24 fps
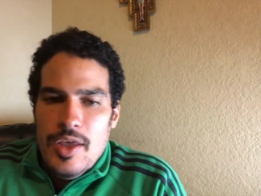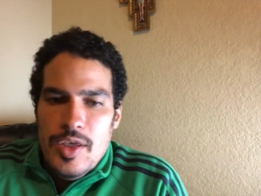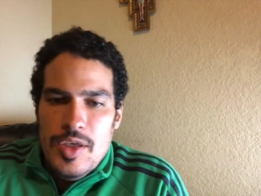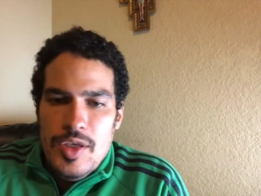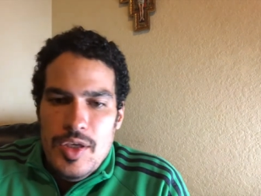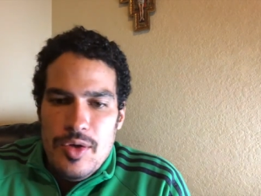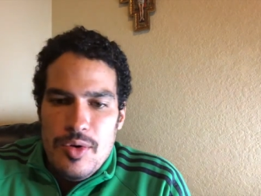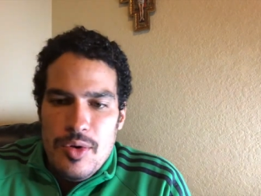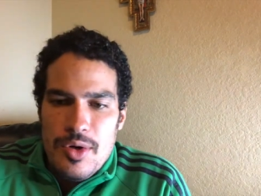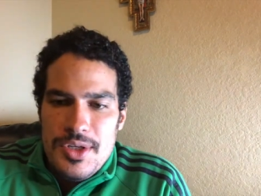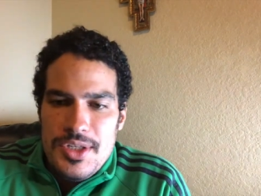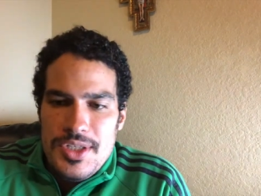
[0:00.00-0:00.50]

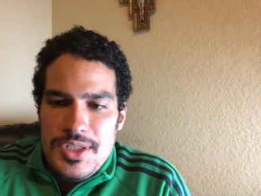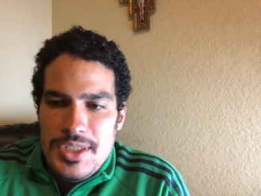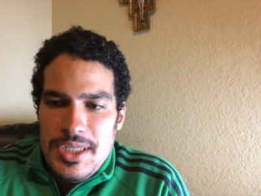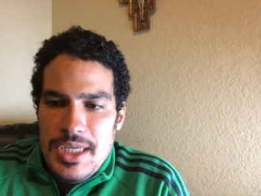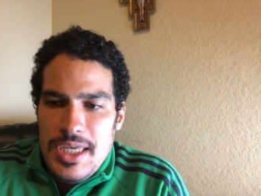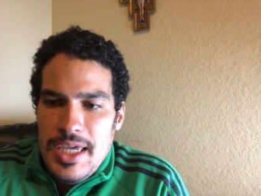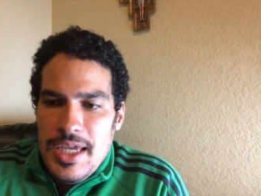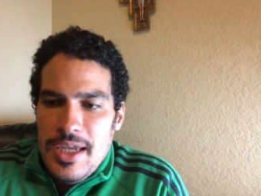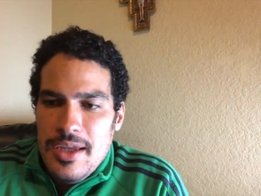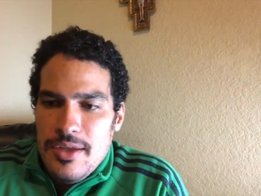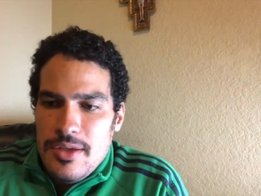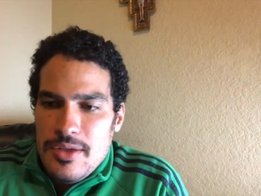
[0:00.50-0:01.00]
You are
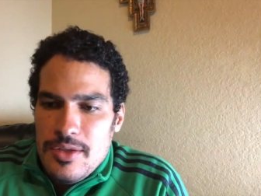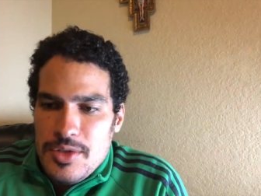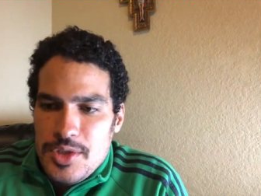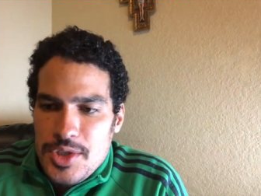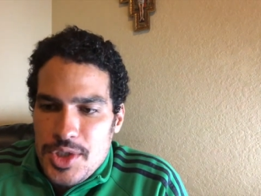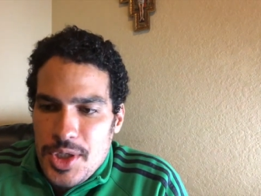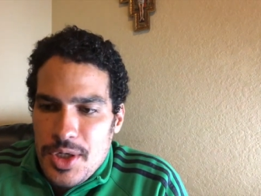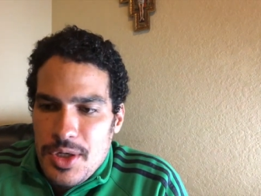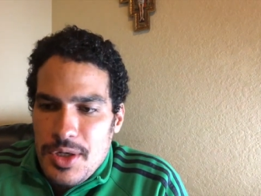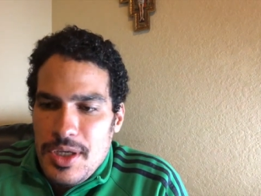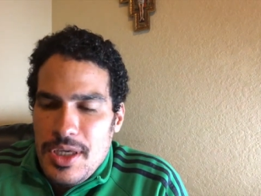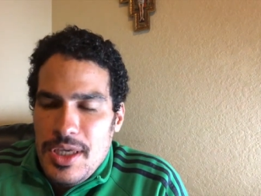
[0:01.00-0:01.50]
seeing
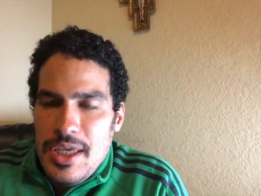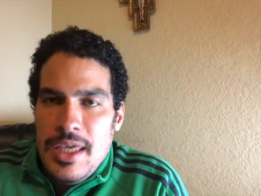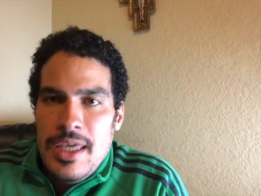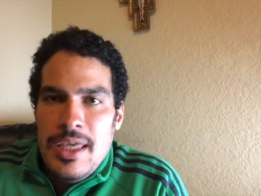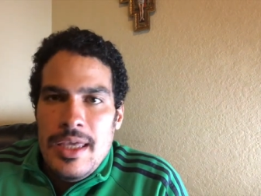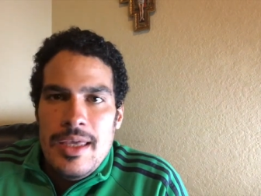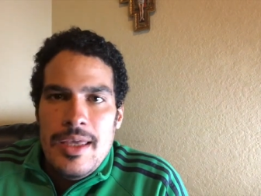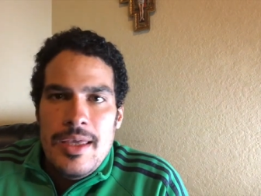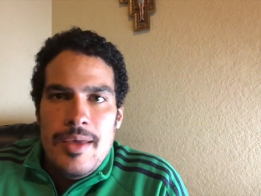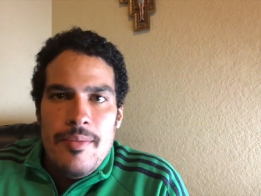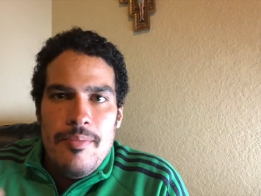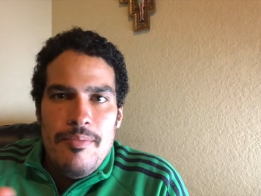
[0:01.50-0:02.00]
Turkey
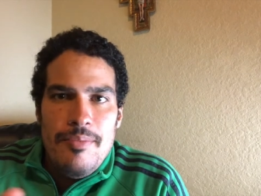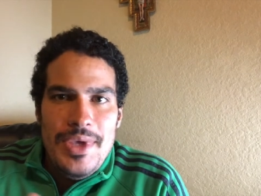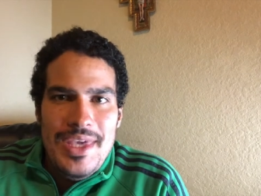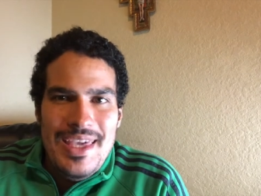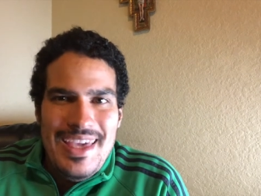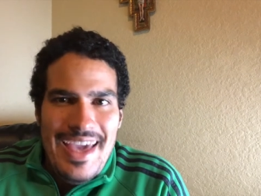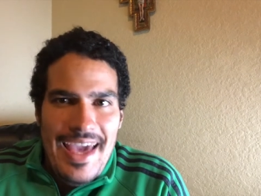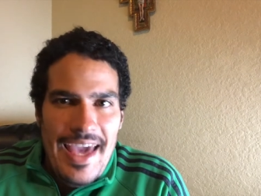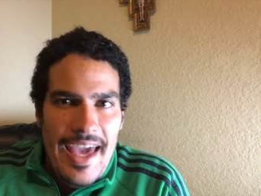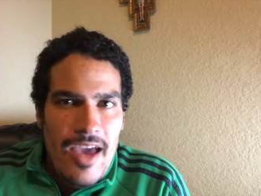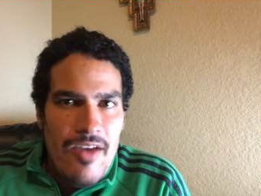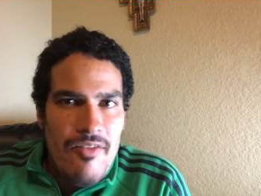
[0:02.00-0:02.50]
being
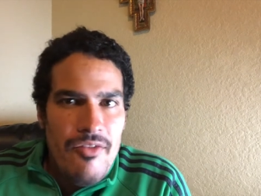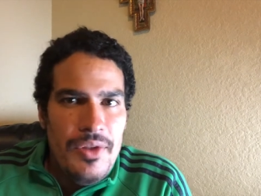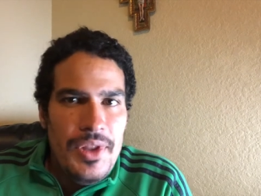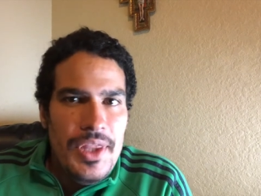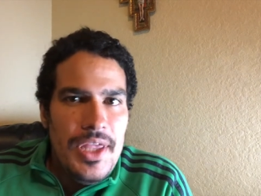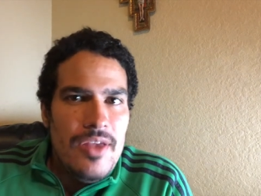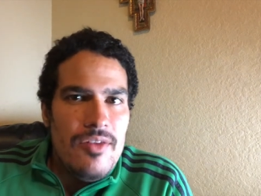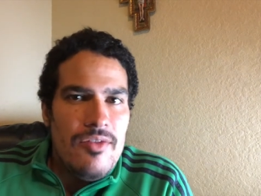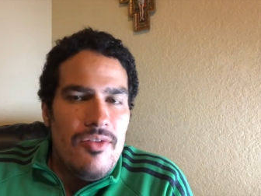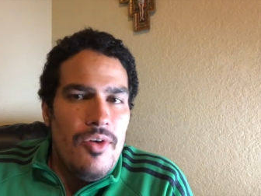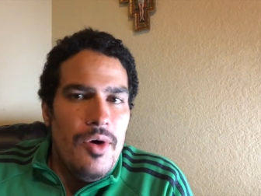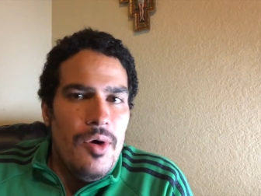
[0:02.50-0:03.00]

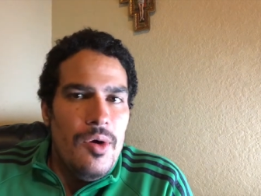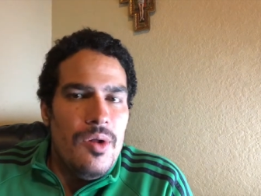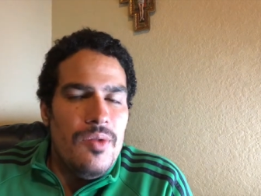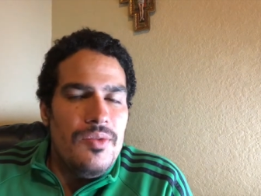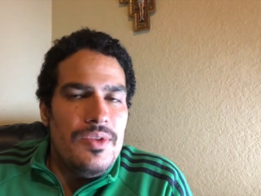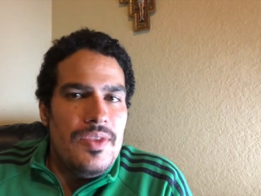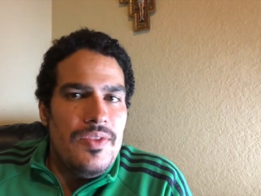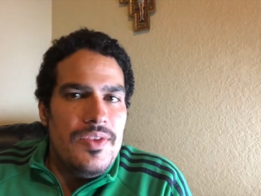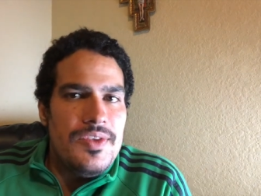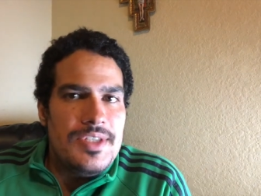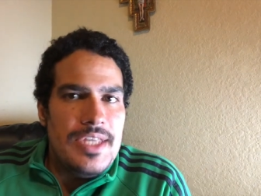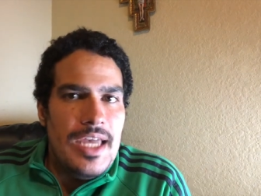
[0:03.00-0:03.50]
heavily involved
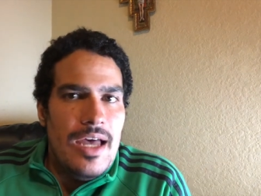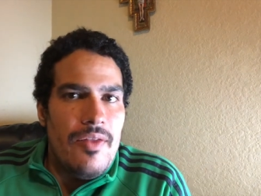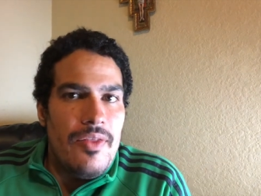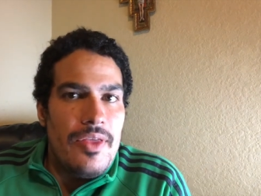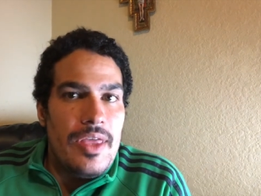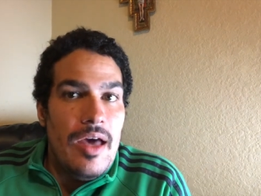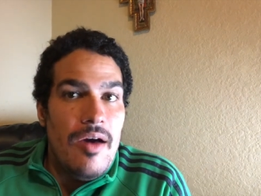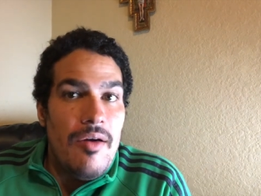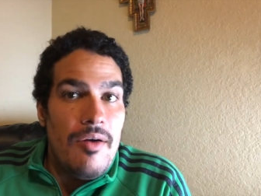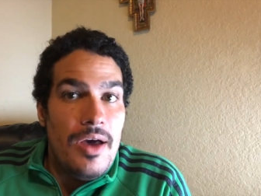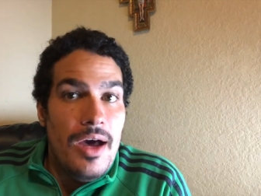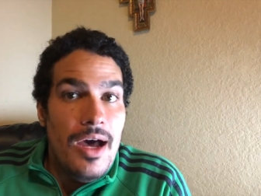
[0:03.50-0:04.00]
in the South
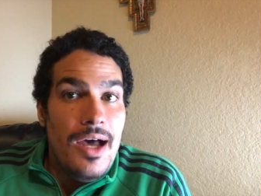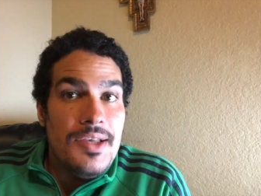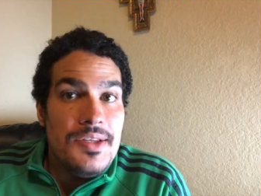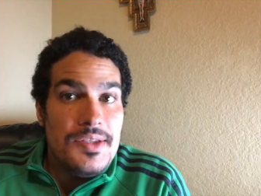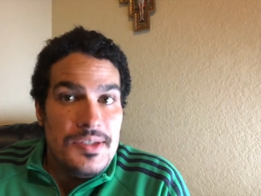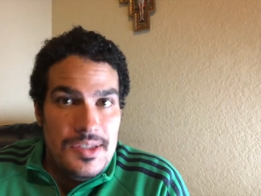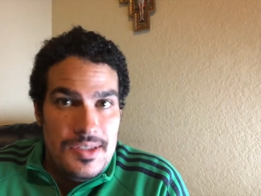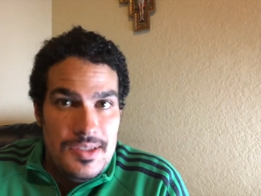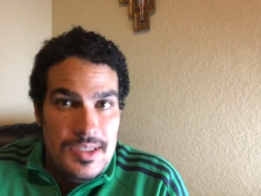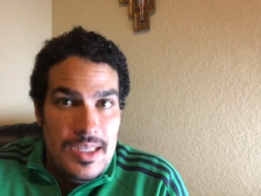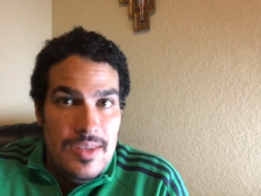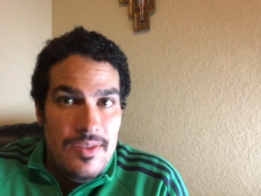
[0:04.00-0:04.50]

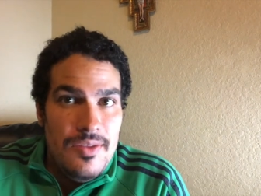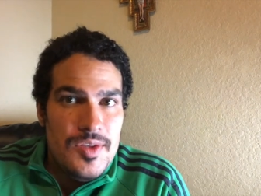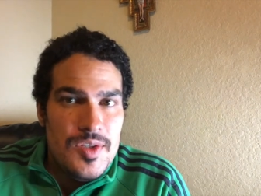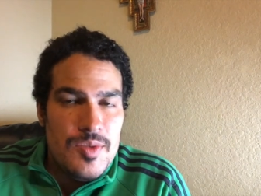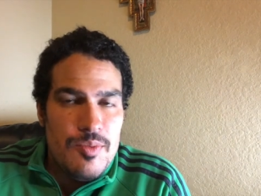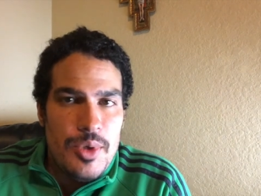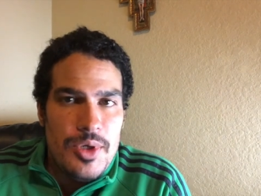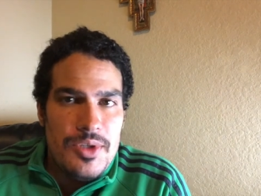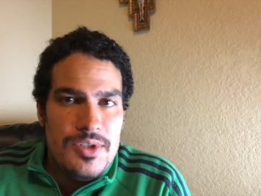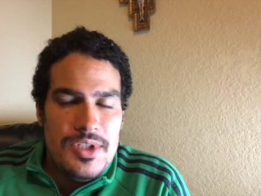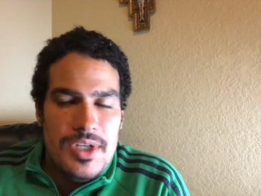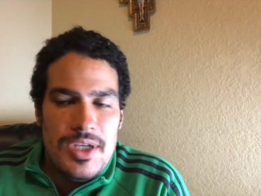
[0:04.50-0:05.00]
Caucasus in this
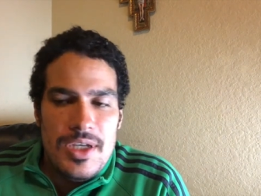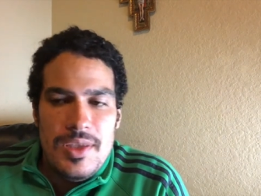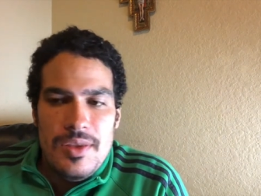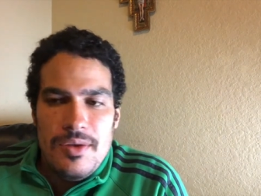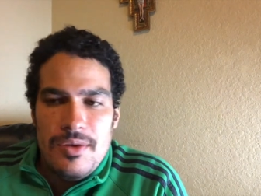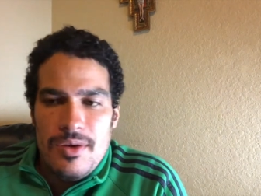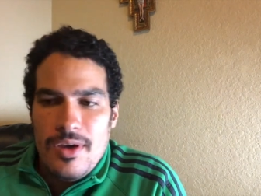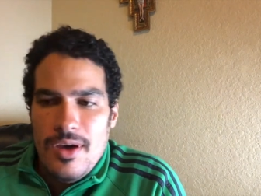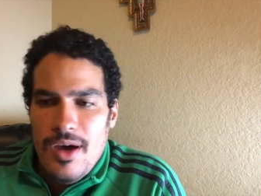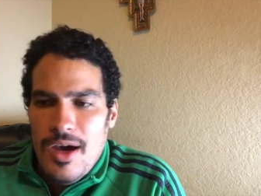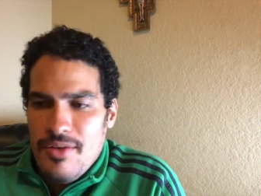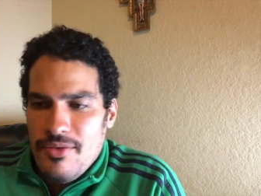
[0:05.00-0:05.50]
particular
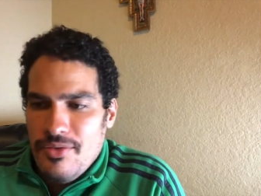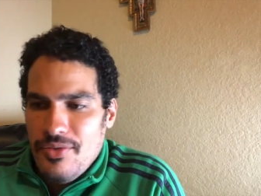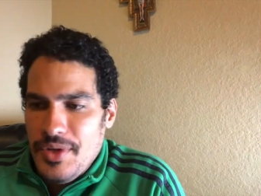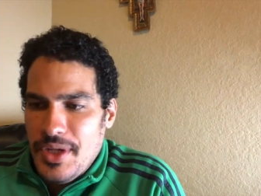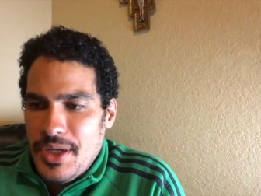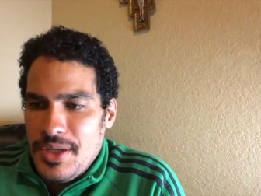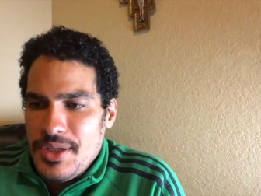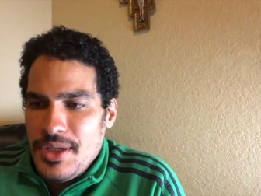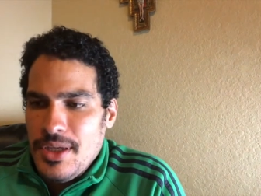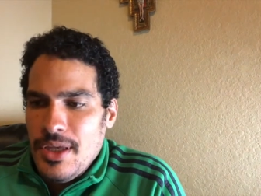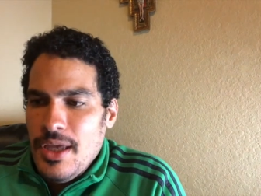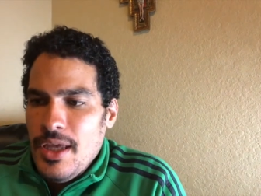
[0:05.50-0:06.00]

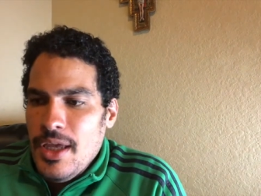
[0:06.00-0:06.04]
conflict.